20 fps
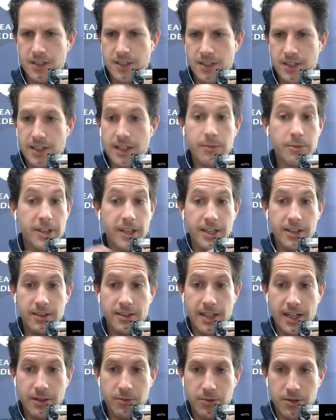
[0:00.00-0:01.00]

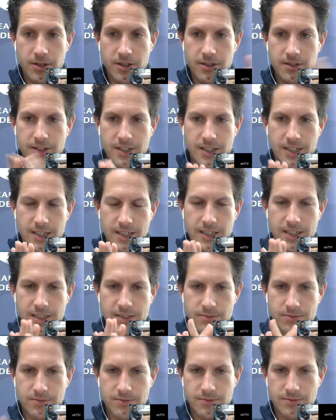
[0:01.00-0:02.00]
They were
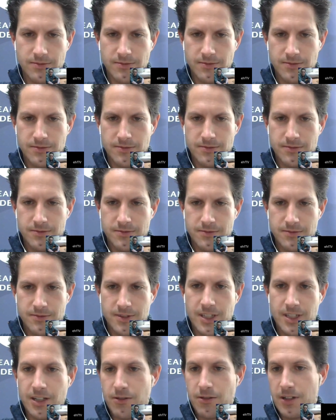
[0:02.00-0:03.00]

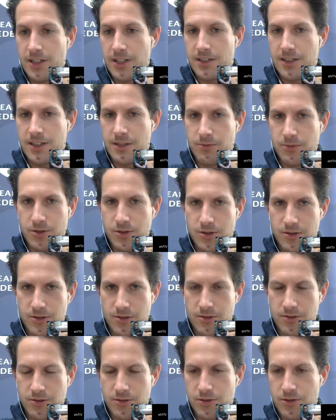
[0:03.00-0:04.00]
the only team
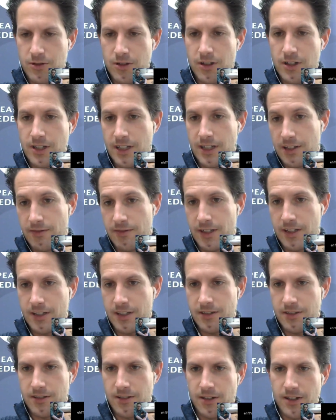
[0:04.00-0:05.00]
to draw against
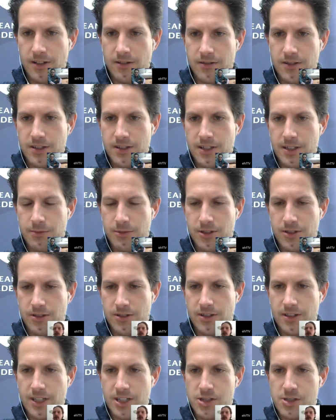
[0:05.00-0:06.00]
Vardar, so the only team to
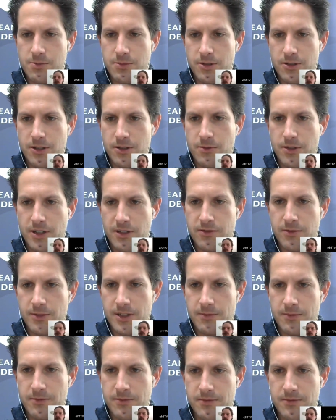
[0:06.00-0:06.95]
snatch a point away from them,